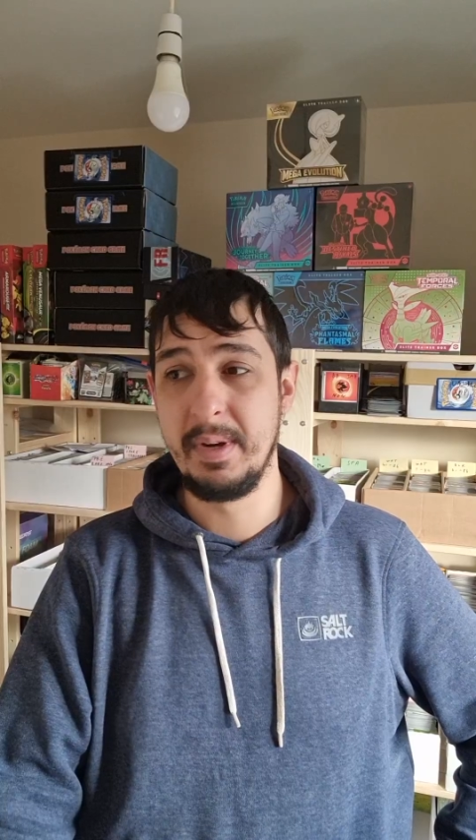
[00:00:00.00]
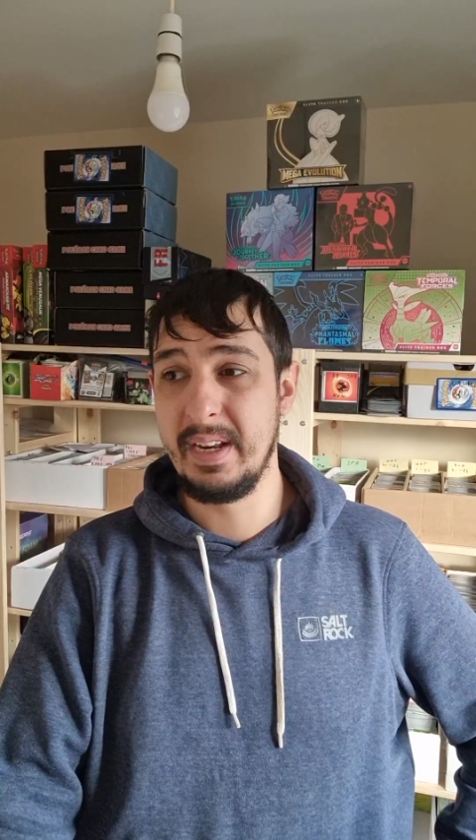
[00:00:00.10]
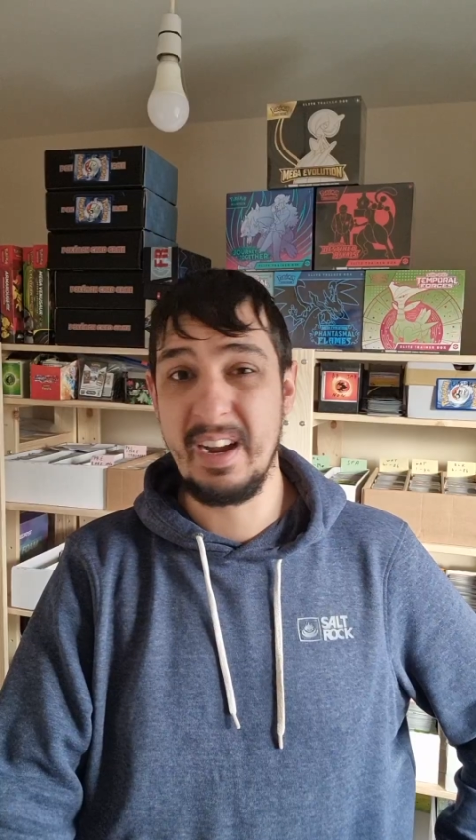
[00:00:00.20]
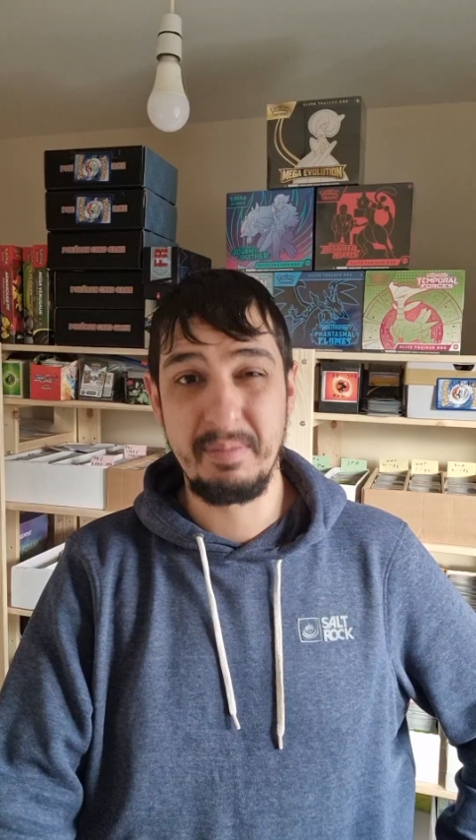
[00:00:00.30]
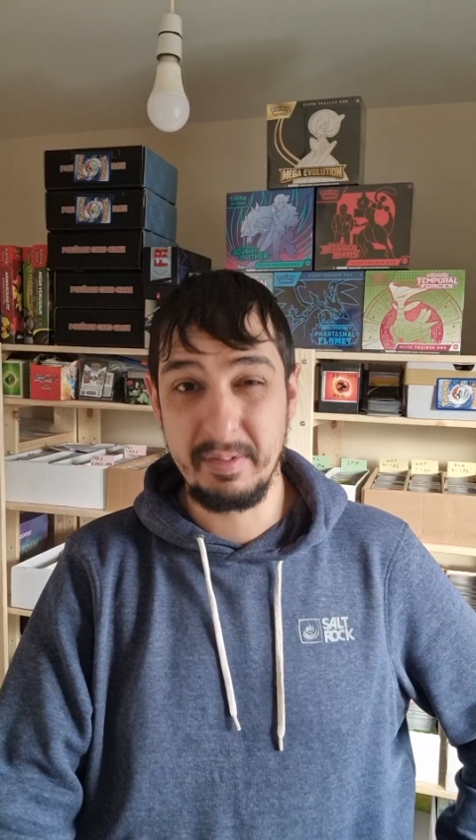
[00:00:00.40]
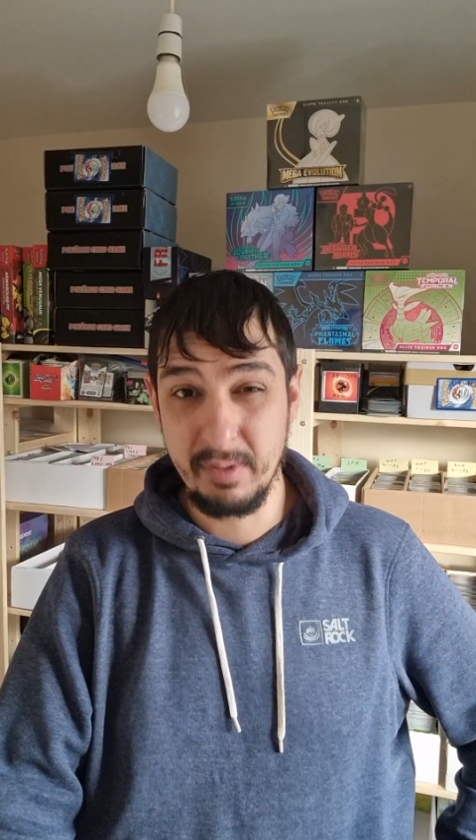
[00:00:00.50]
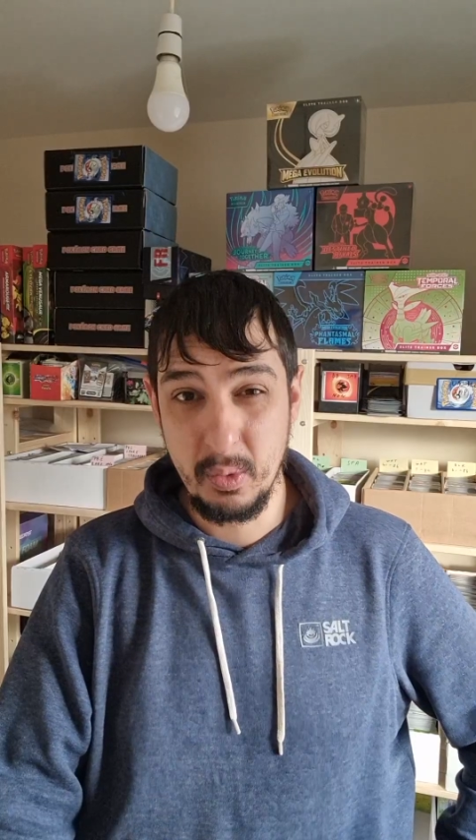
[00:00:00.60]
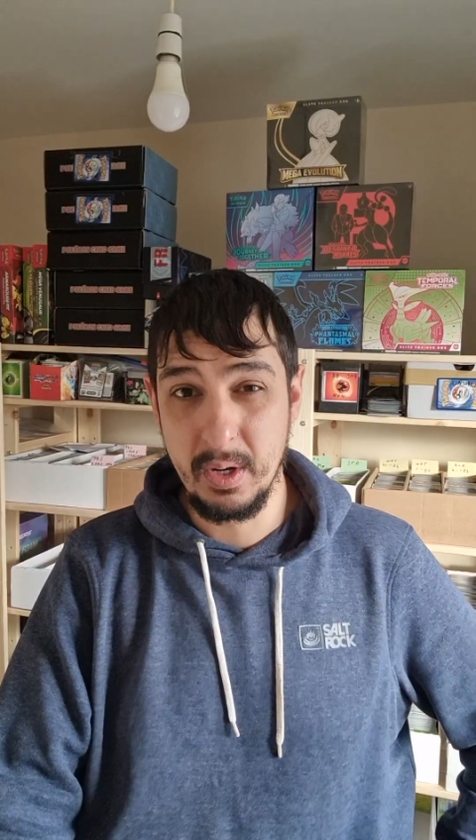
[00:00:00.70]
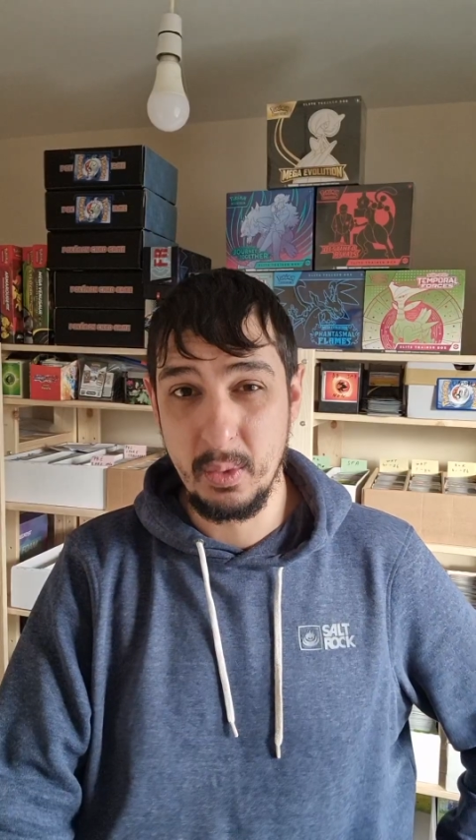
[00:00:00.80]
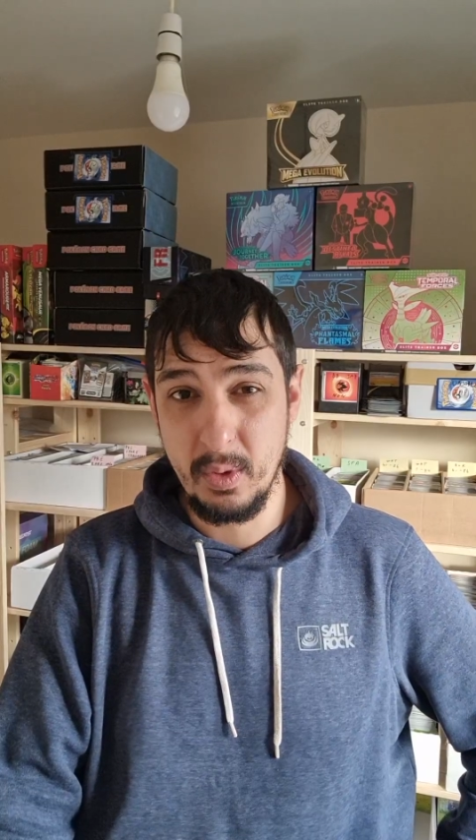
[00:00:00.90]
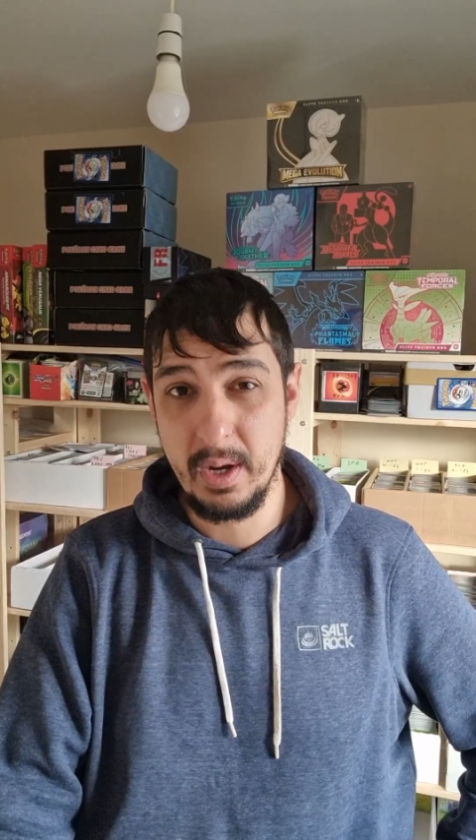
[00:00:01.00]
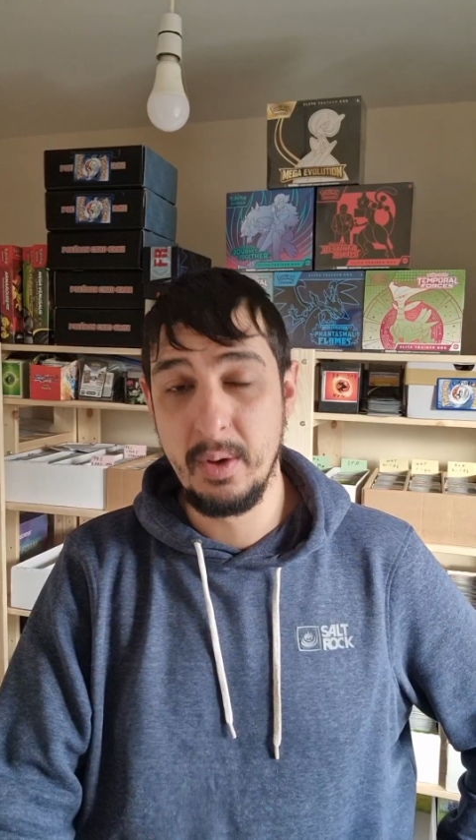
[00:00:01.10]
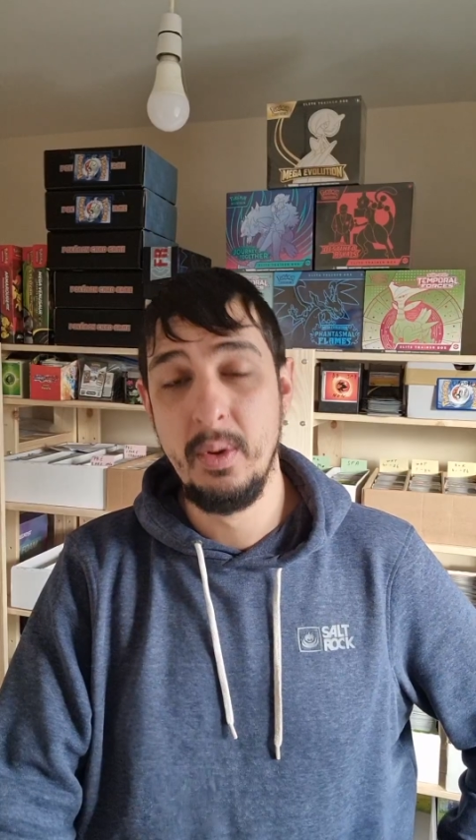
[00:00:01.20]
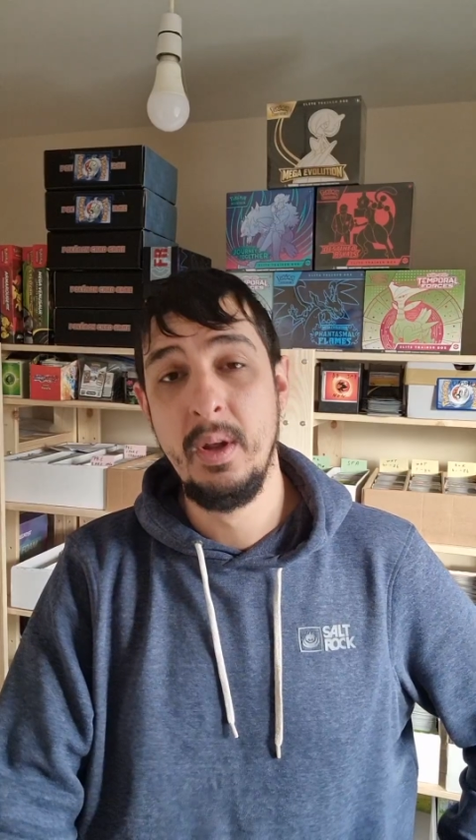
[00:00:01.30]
and they have been for quite a while.